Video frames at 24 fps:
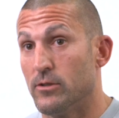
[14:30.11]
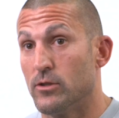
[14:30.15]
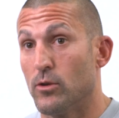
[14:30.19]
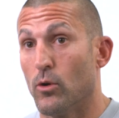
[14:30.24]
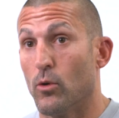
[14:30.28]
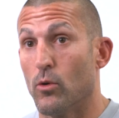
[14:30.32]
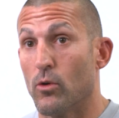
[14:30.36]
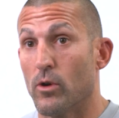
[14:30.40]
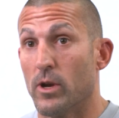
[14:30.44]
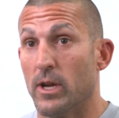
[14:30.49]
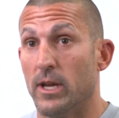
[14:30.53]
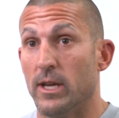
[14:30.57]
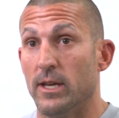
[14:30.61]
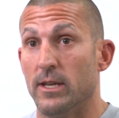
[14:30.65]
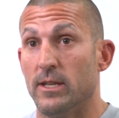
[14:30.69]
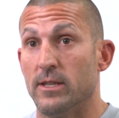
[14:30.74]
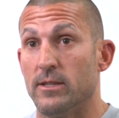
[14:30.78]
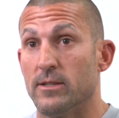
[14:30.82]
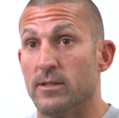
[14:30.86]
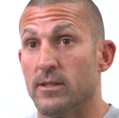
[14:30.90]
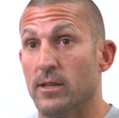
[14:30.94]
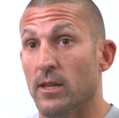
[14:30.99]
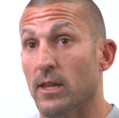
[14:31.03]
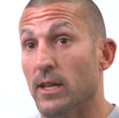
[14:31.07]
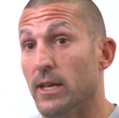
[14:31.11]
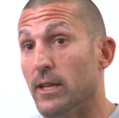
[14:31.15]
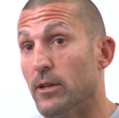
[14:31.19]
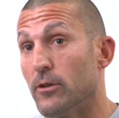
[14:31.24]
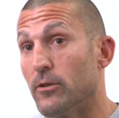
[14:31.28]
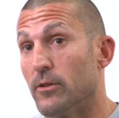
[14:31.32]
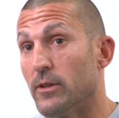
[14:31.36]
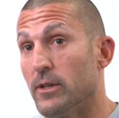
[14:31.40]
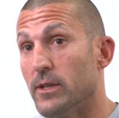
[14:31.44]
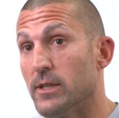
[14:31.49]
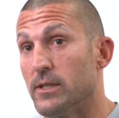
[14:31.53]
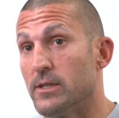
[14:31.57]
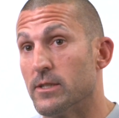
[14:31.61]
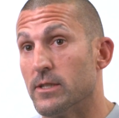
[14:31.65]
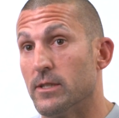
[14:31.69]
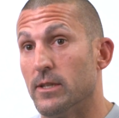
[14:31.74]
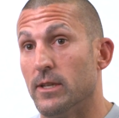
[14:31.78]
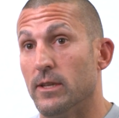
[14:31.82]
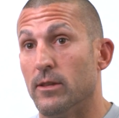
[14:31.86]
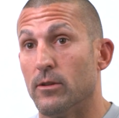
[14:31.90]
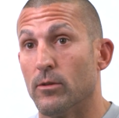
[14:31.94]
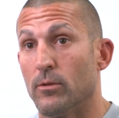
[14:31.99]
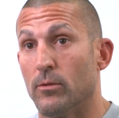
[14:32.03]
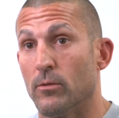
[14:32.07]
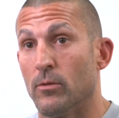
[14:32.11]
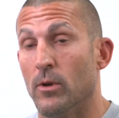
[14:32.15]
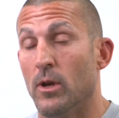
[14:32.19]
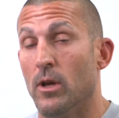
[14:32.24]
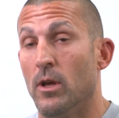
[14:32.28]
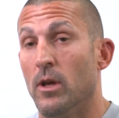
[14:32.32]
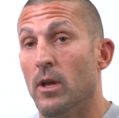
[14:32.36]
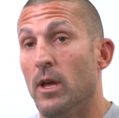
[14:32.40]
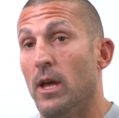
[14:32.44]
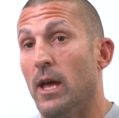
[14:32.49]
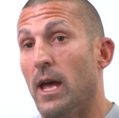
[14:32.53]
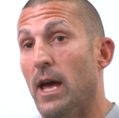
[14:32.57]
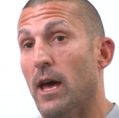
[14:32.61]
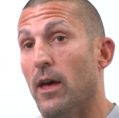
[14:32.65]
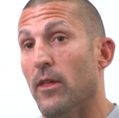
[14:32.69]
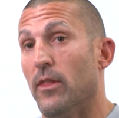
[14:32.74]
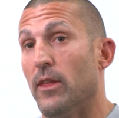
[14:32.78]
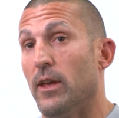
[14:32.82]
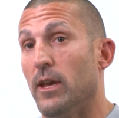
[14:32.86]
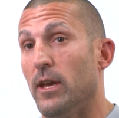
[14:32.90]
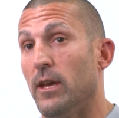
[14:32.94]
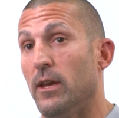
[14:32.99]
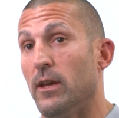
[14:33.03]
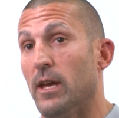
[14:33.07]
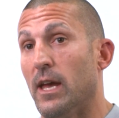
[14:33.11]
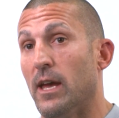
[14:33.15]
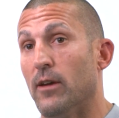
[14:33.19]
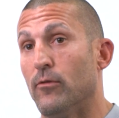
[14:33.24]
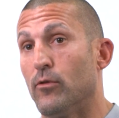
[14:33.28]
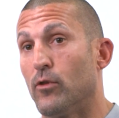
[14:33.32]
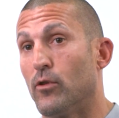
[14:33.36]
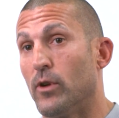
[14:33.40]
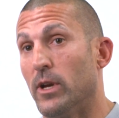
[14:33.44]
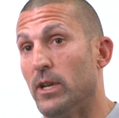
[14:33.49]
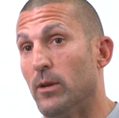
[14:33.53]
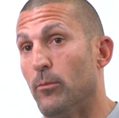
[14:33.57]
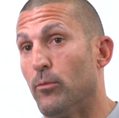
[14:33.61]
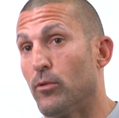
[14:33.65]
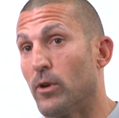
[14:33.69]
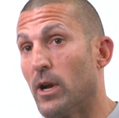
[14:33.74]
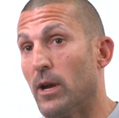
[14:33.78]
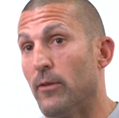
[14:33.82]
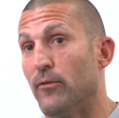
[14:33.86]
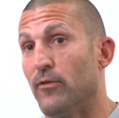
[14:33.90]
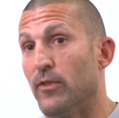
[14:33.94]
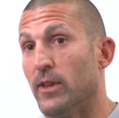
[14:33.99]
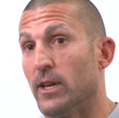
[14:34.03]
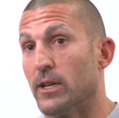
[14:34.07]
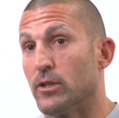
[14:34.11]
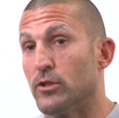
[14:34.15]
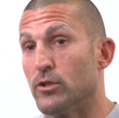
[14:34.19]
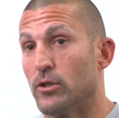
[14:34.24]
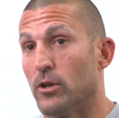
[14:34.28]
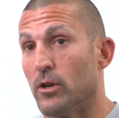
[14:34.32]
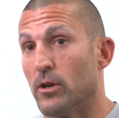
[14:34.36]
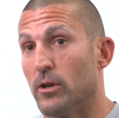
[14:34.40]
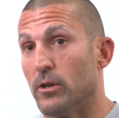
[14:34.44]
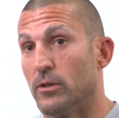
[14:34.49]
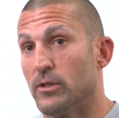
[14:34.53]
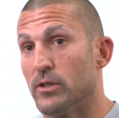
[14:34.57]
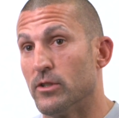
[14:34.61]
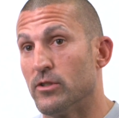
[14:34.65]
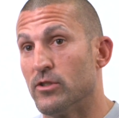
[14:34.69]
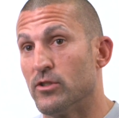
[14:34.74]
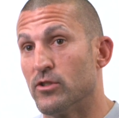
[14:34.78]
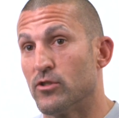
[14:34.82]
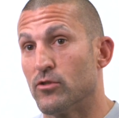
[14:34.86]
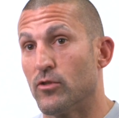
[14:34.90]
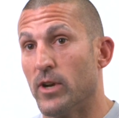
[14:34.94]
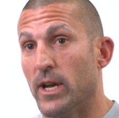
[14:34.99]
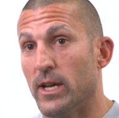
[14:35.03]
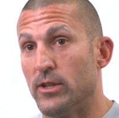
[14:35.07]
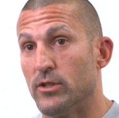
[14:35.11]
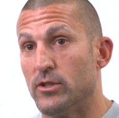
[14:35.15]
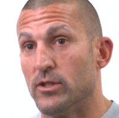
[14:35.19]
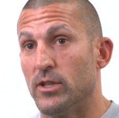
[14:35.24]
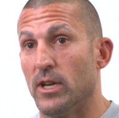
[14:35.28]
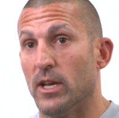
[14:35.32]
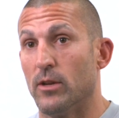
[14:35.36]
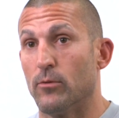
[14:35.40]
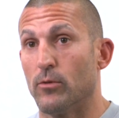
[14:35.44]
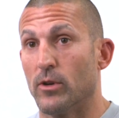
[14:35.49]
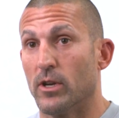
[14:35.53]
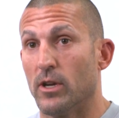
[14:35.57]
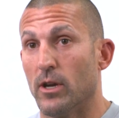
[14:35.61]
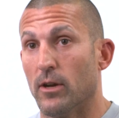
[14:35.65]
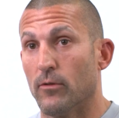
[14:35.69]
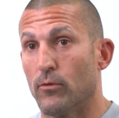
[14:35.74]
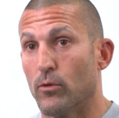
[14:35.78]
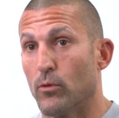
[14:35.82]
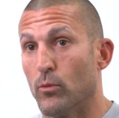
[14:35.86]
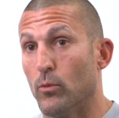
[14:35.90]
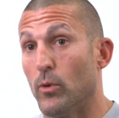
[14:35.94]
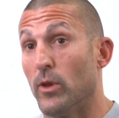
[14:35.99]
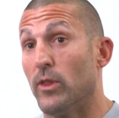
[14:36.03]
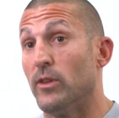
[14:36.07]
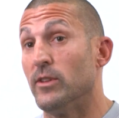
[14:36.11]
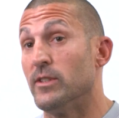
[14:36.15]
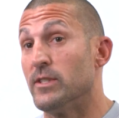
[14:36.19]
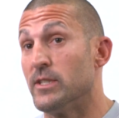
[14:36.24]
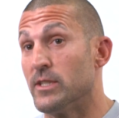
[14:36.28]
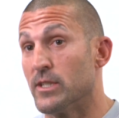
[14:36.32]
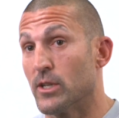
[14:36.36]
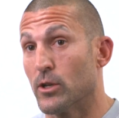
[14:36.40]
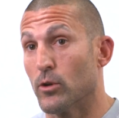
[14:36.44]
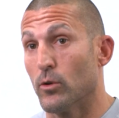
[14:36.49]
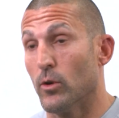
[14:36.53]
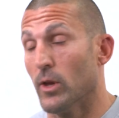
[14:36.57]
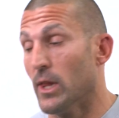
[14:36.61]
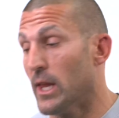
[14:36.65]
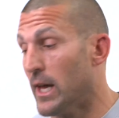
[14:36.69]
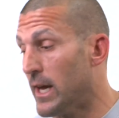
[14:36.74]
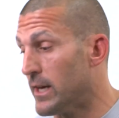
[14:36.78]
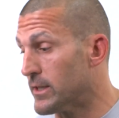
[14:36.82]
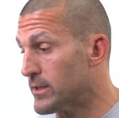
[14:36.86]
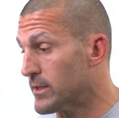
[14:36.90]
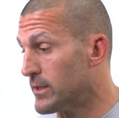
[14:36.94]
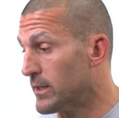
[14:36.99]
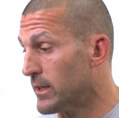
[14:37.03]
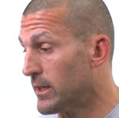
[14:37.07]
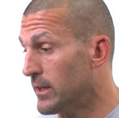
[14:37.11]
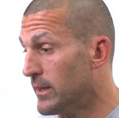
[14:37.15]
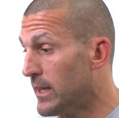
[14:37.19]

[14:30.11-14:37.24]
Toray is the leader in this, and how they have created Primeflex yarn to stretch and recover with zero elastic.